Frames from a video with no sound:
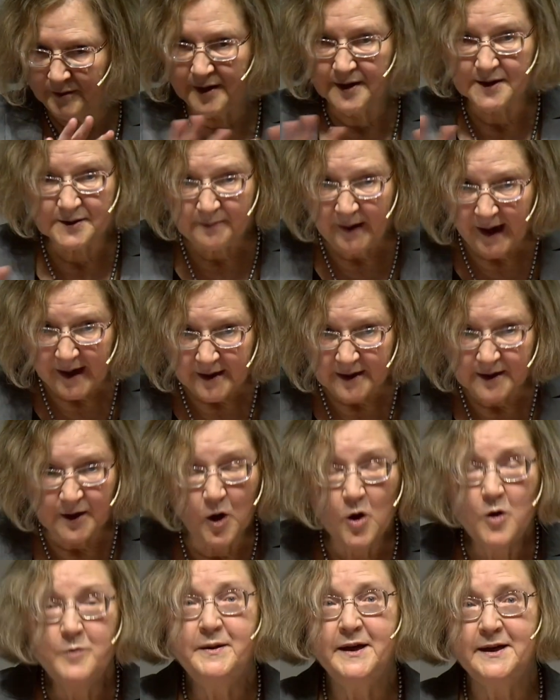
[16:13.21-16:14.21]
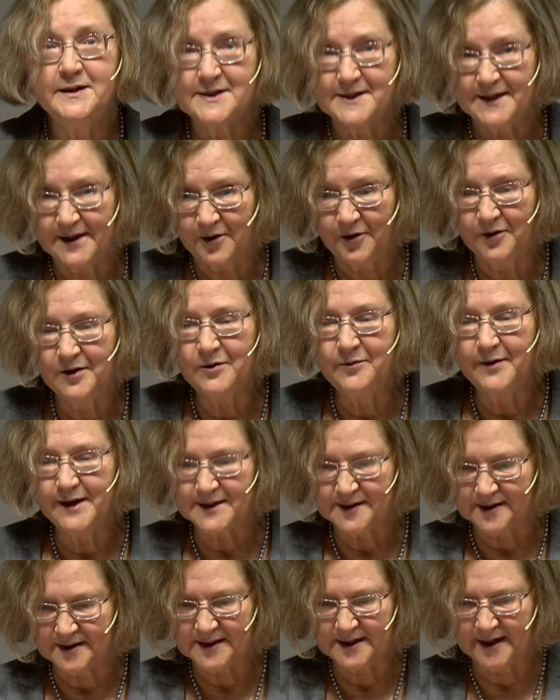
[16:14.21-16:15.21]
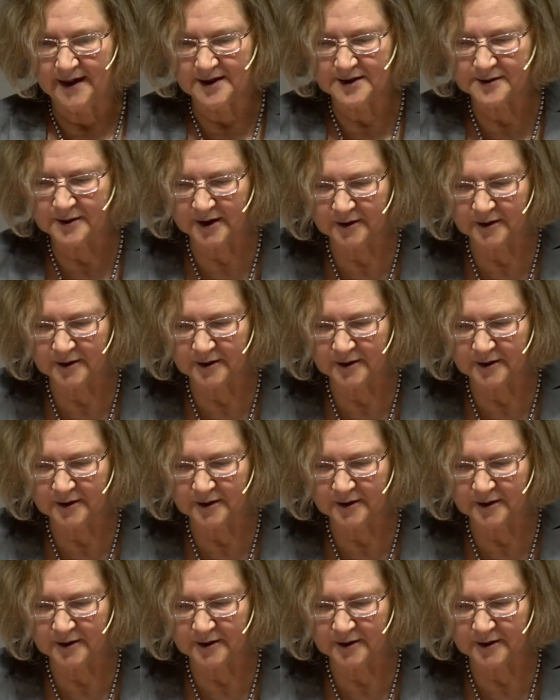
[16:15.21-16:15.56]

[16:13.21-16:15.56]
but it's by no means the only reason cells